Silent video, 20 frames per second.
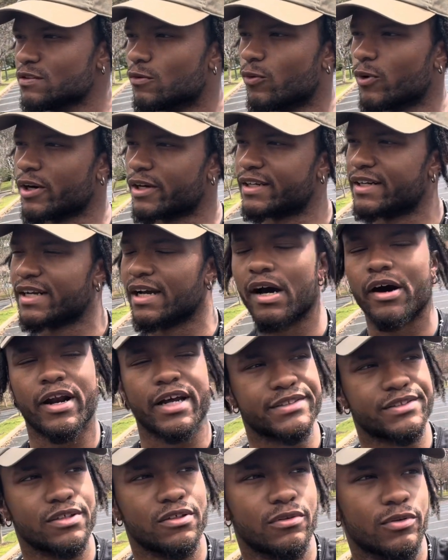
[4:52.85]
working out, I
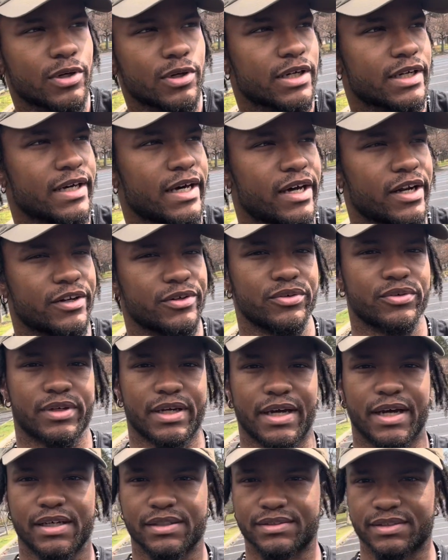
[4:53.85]
still work out. I do
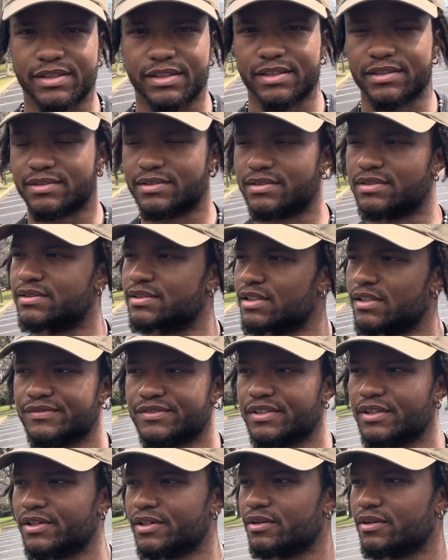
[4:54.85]
calisthenics and stuff
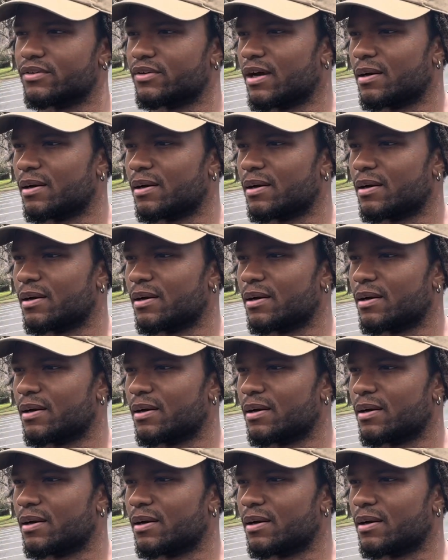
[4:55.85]
still.